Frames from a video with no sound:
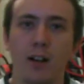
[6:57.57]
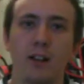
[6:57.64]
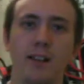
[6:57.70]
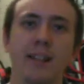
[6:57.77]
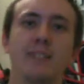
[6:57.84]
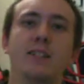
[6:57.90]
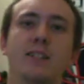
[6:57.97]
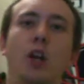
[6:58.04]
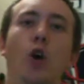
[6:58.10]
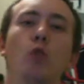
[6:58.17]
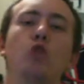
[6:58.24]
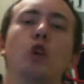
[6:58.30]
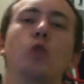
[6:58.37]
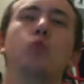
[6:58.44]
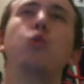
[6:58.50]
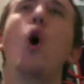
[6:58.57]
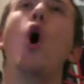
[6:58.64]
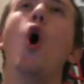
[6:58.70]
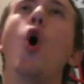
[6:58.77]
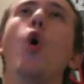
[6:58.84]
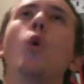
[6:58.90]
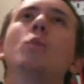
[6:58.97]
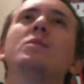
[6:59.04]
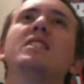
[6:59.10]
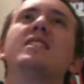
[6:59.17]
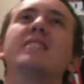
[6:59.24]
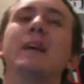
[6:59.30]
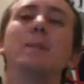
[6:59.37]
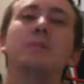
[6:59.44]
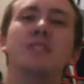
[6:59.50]
Let's go, Jerome
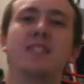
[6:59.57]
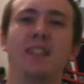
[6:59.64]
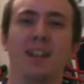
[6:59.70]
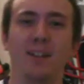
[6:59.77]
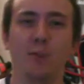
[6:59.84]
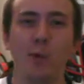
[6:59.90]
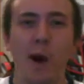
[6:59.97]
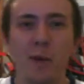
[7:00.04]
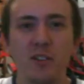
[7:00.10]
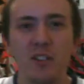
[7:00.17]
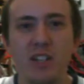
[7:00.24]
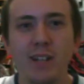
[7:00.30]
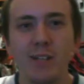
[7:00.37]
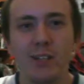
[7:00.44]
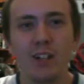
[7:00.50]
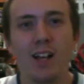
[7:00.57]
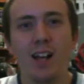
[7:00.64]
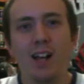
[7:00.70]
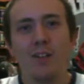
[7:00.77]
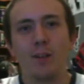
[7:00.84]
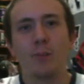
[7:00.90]
Simpson, wide receiver from